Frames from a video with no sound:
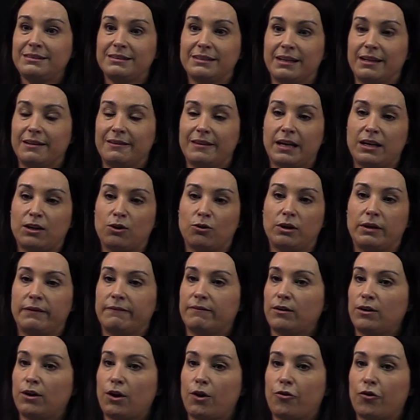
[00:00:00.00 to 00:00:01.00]
and they don't
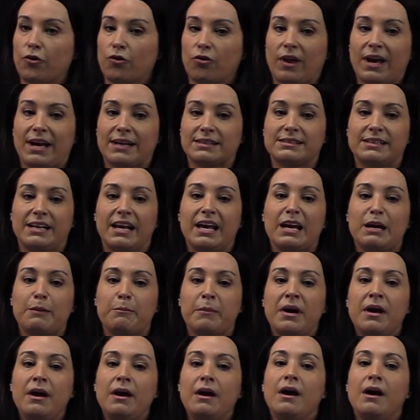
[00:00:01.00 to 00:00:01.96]
even know their last name.